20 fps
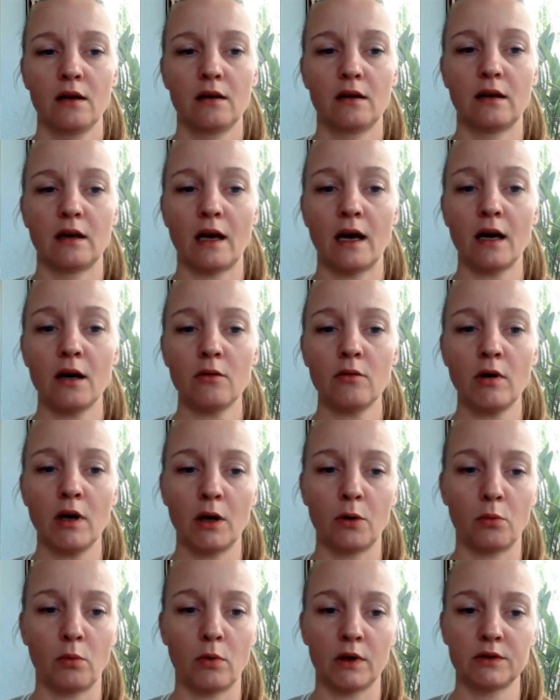Now
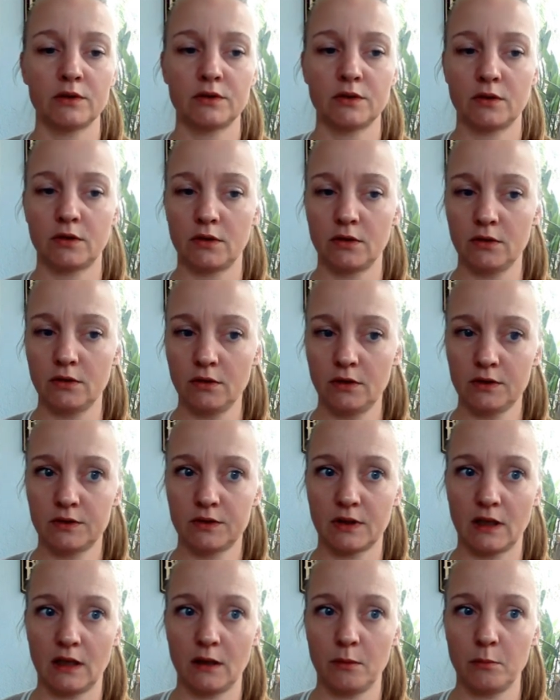I want to do the
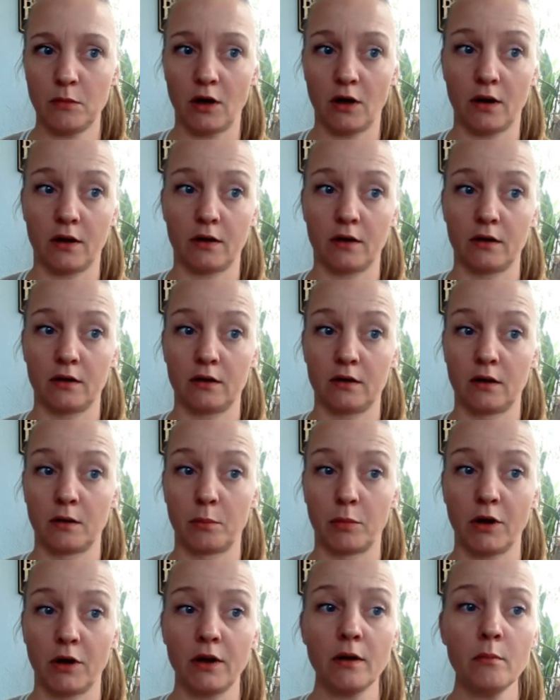same on the
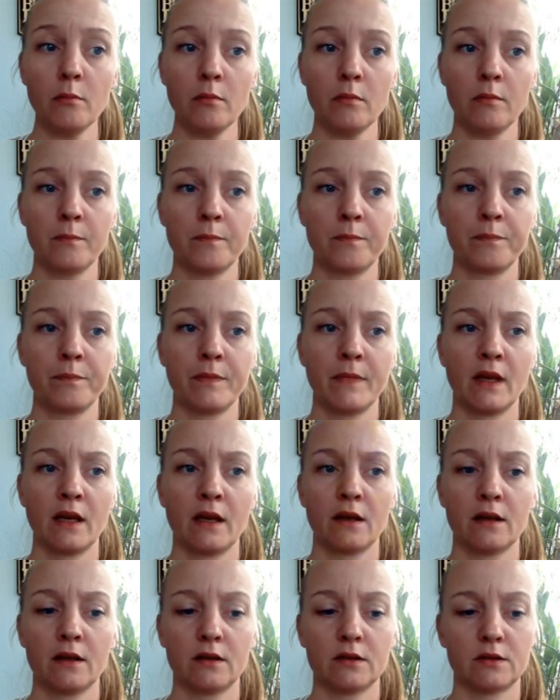bottom.
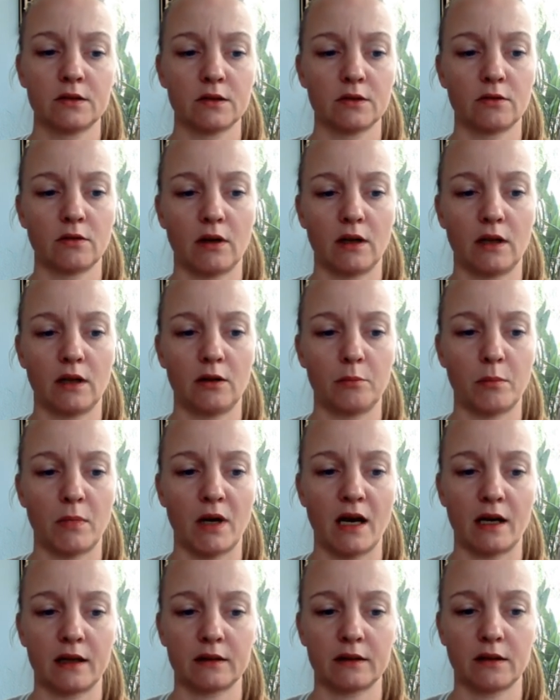So I'll
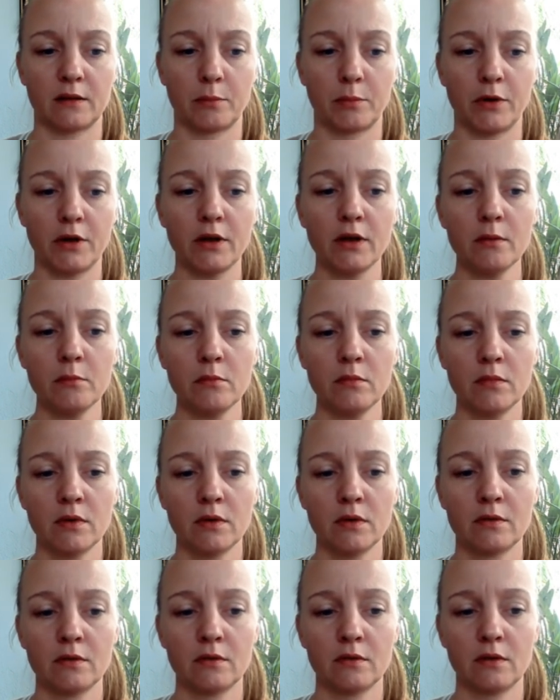mark the bottom,
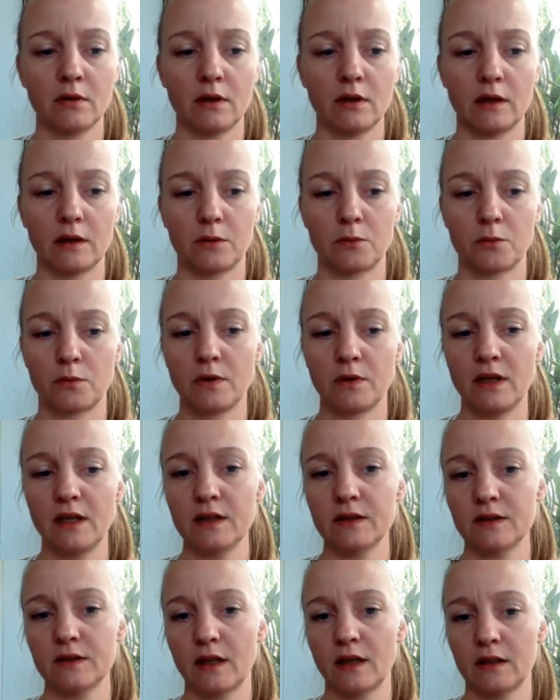hit
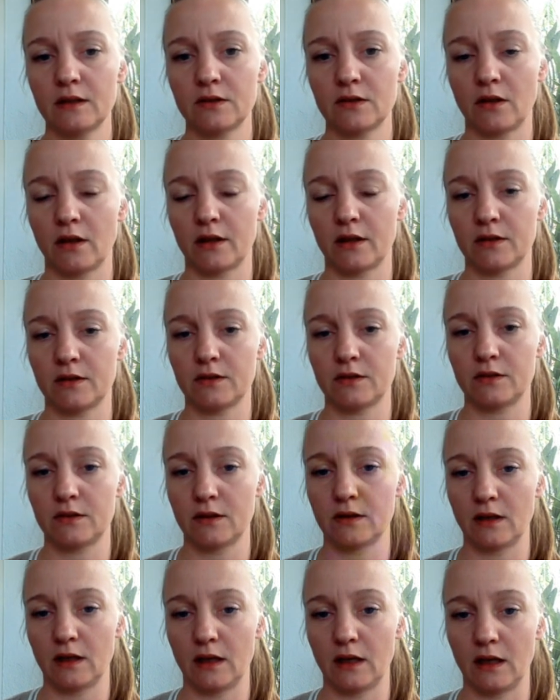resize
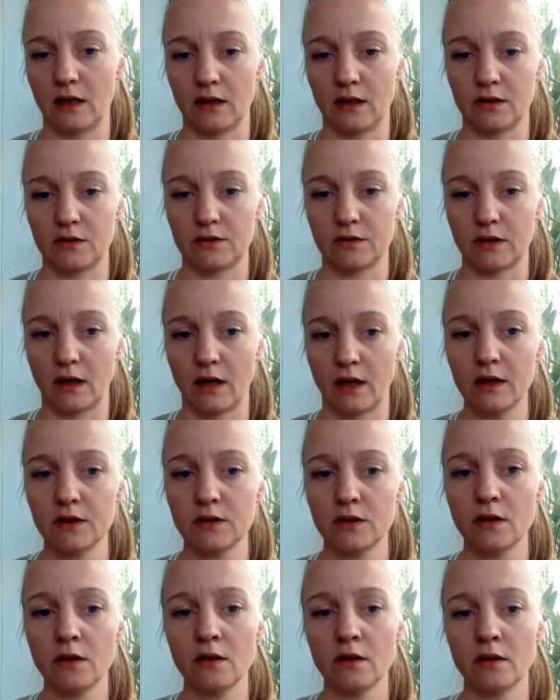slots in
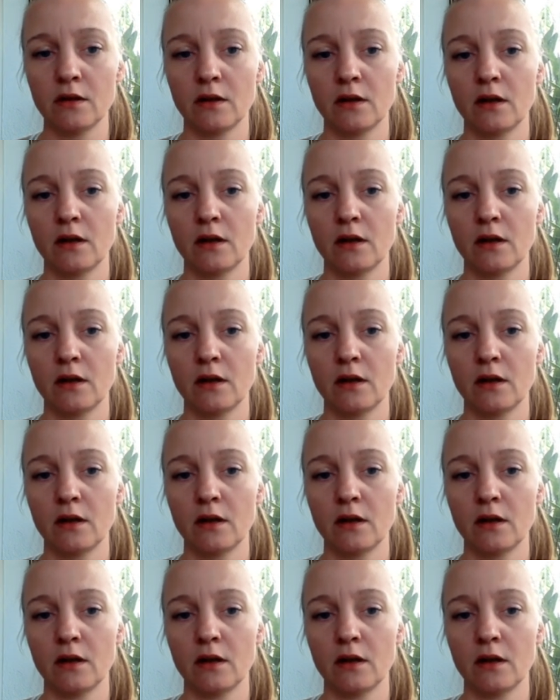selection.